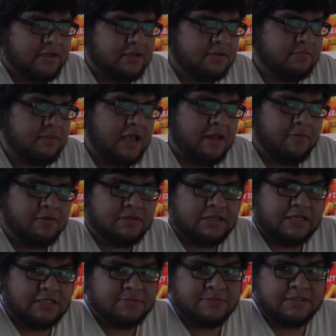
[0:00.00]

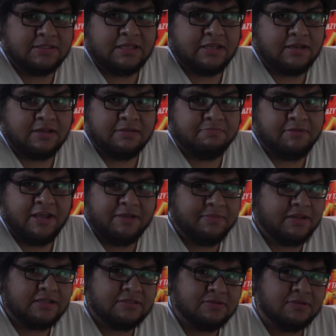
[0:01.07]
advertisement. They didn't pay
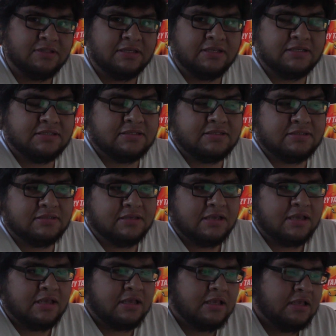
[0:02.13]
me to do this.
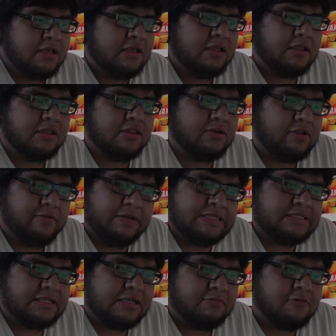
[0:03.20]
The only
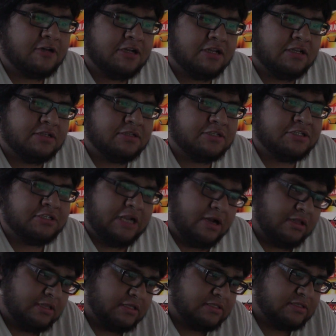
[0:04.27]
reason I want to
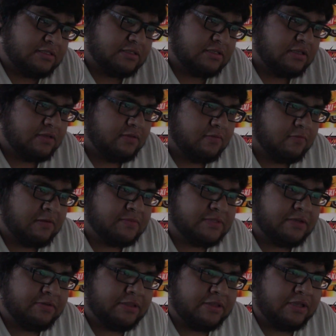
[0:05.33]
share this
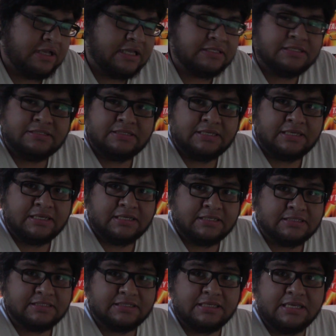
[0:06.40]
website with you guys is
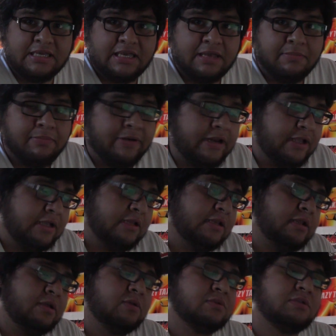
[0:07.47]
because you can get pretty good
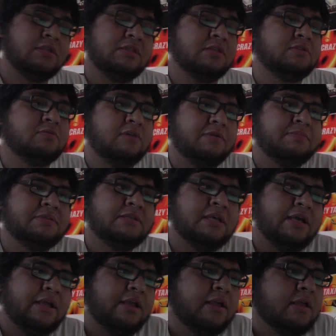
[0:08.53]
deals on this
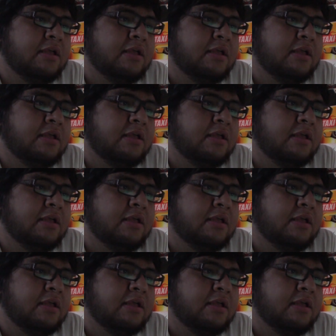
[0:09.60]
website.